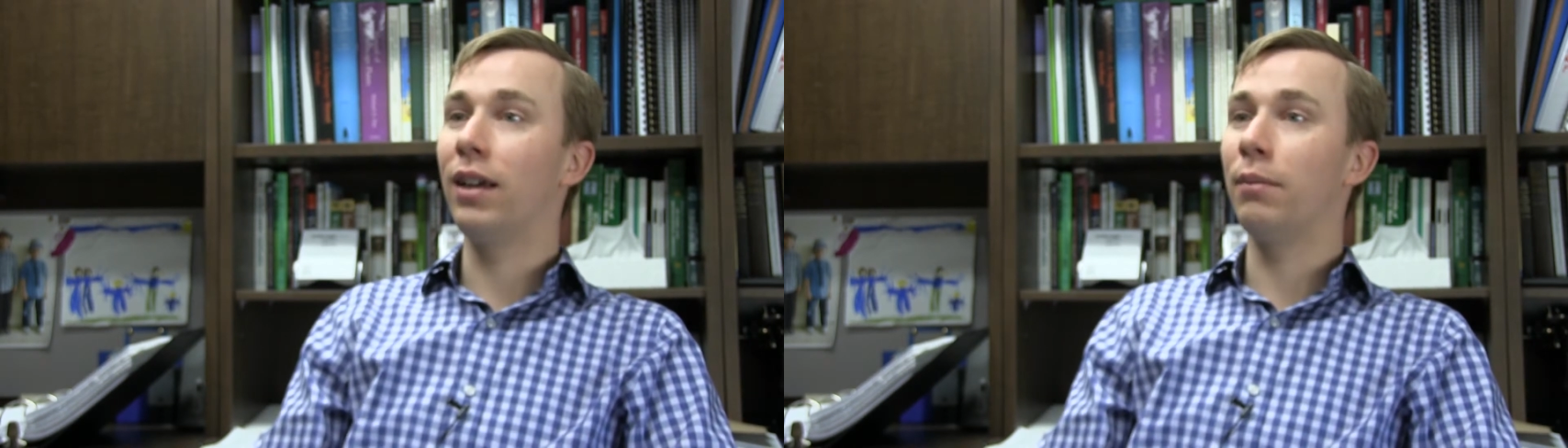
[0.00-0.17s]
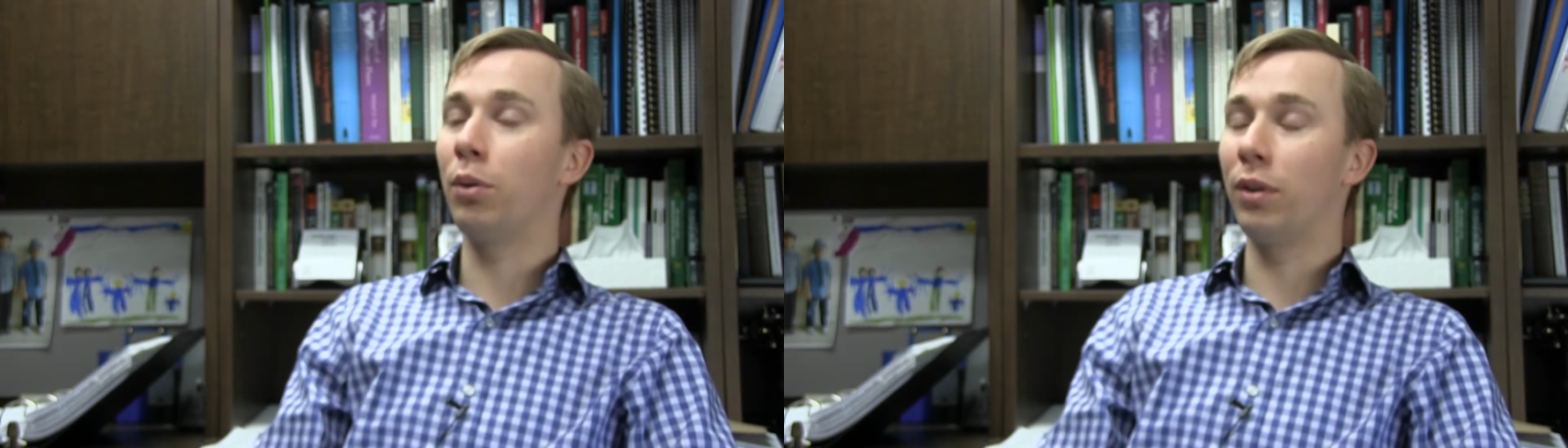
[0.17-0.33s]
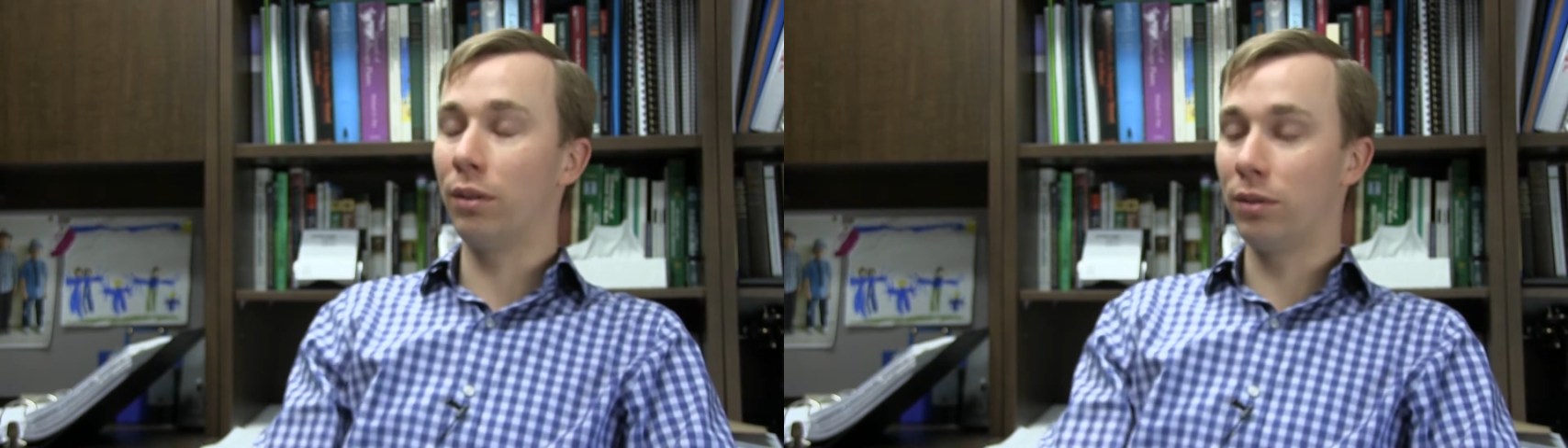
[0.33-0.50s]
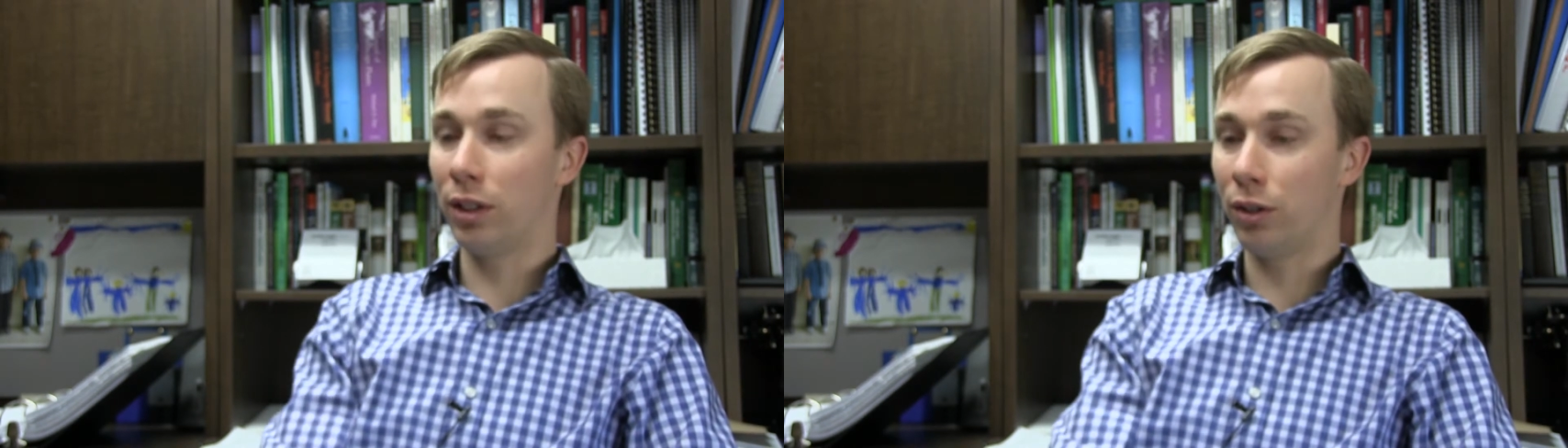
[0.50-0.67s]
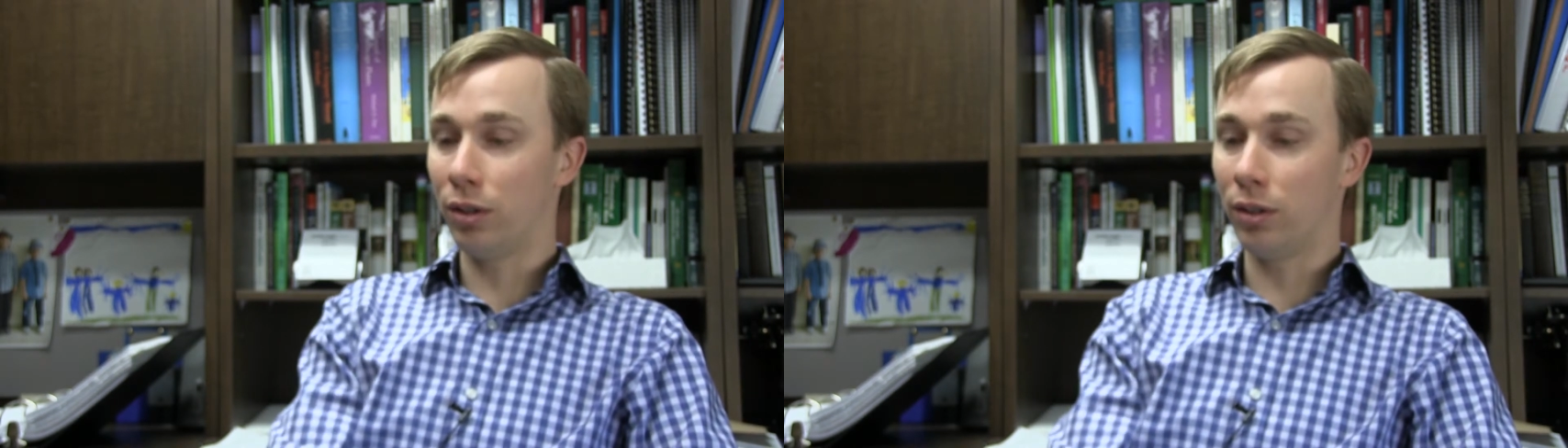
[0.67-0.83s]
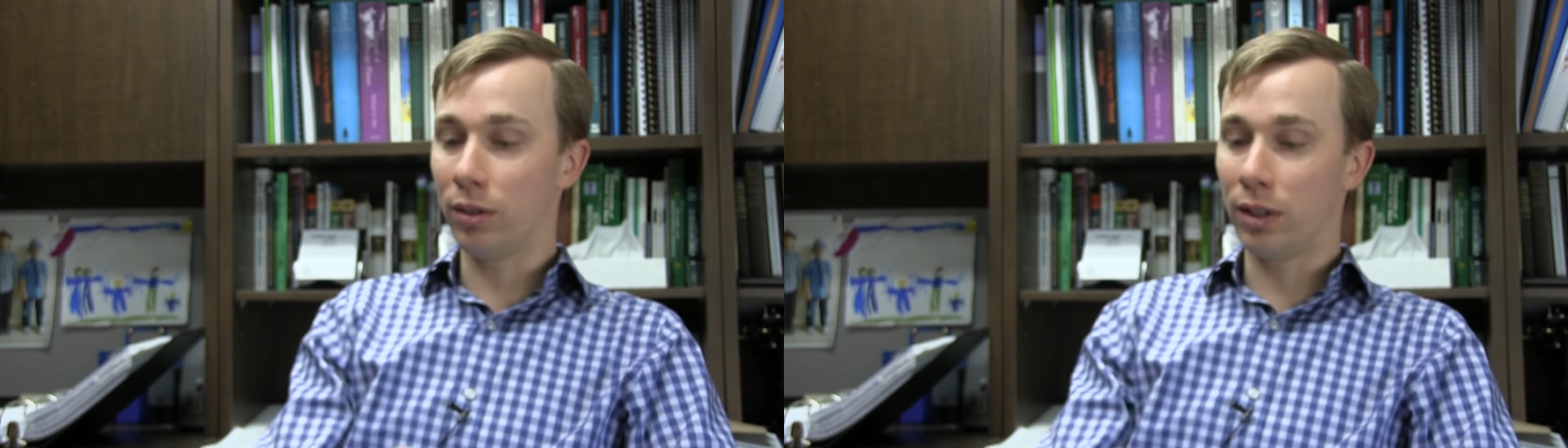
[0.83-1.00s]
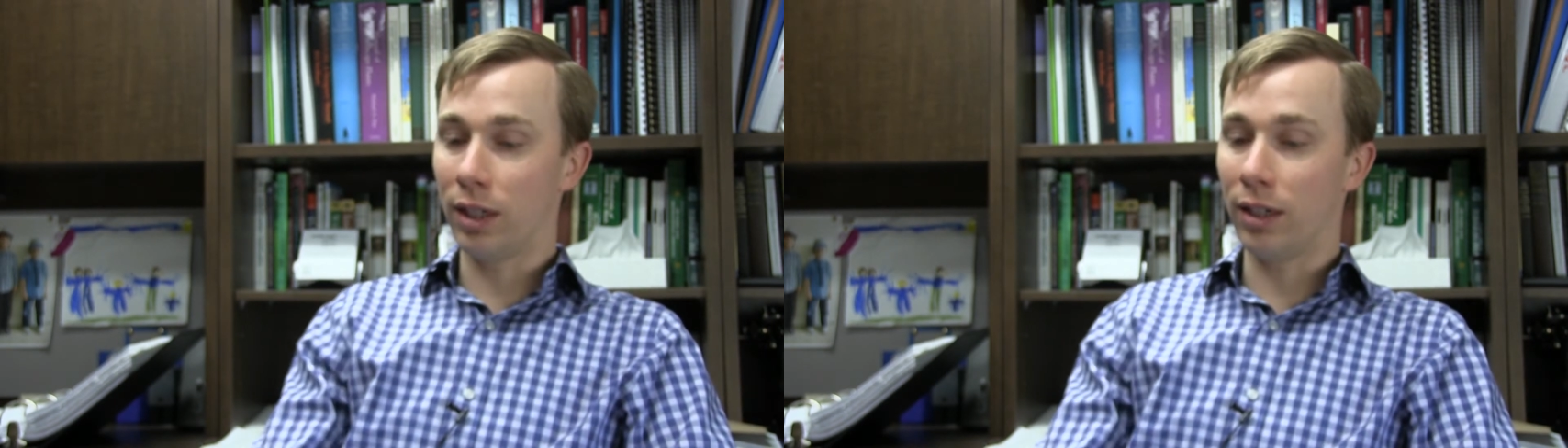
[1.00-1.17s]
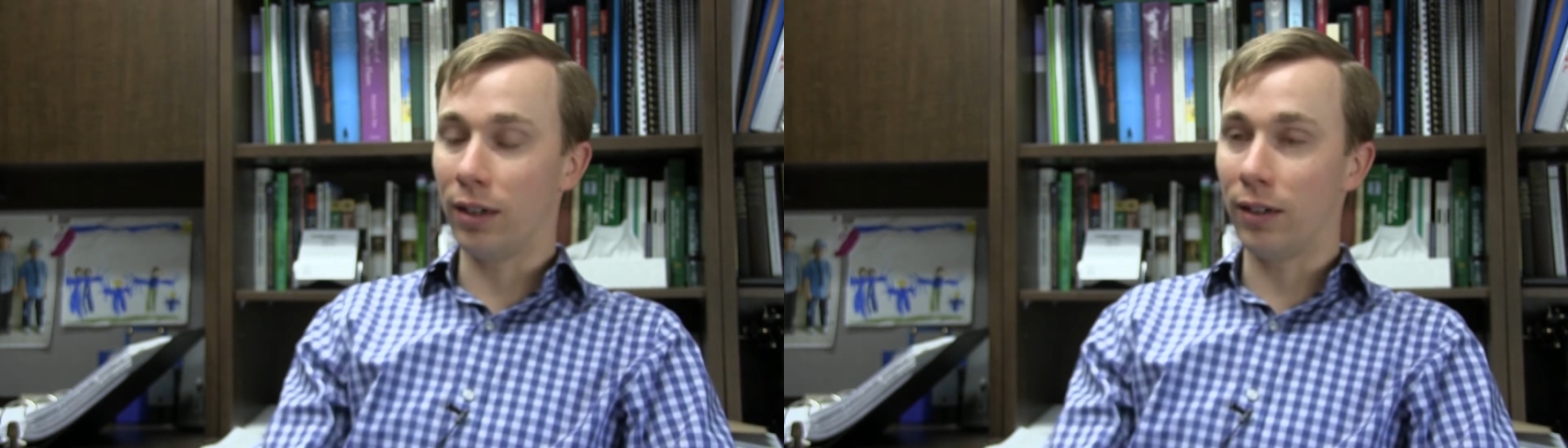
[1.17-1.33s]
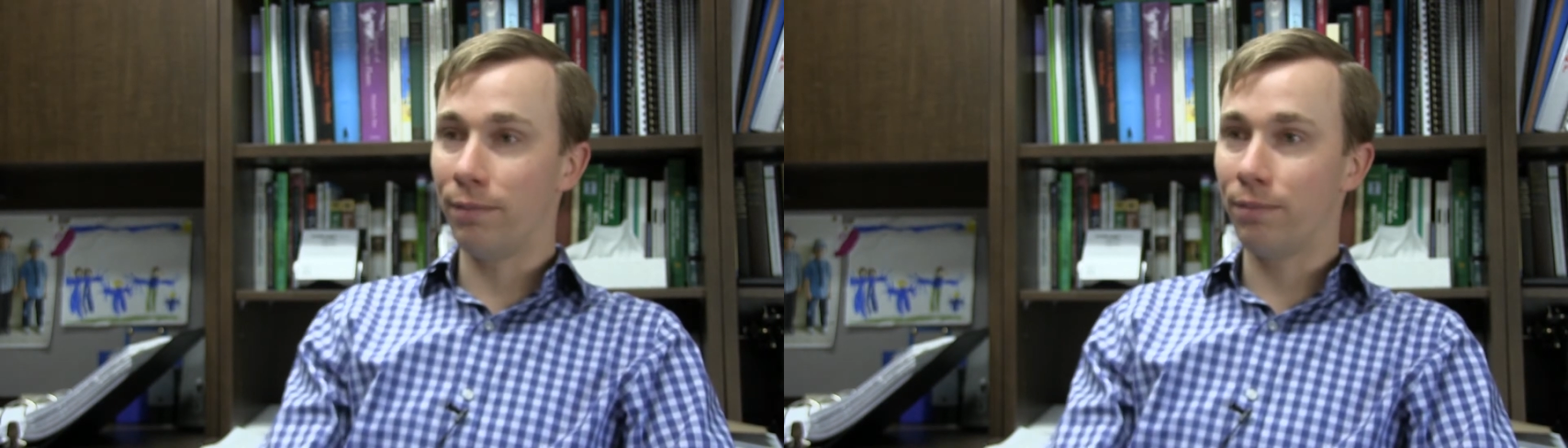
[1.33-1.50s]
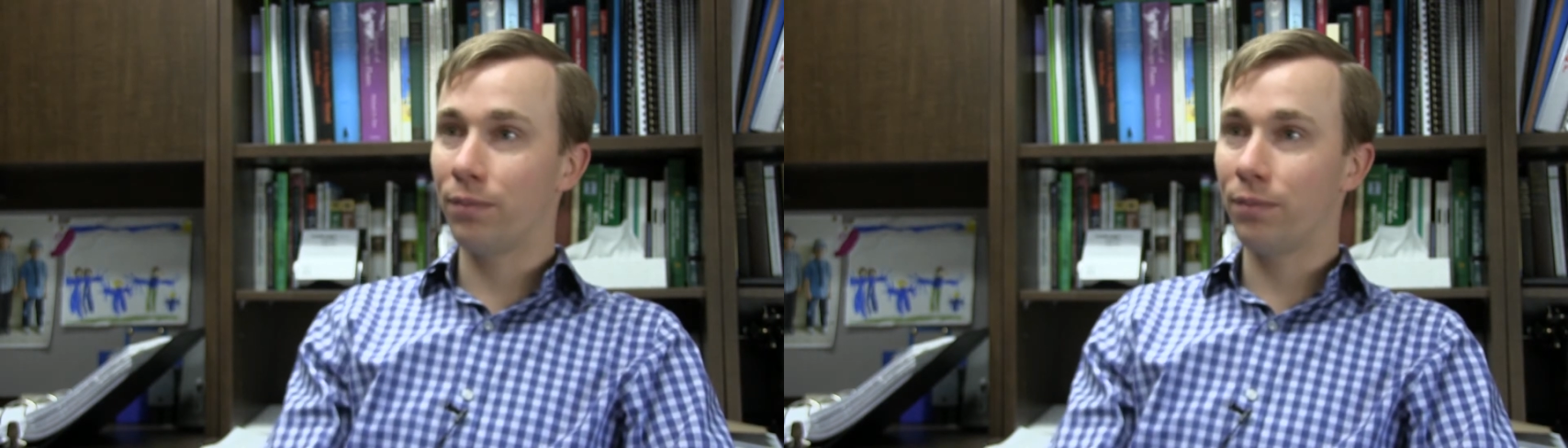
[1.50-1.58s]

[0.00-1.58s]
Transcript: But when it was introduced here,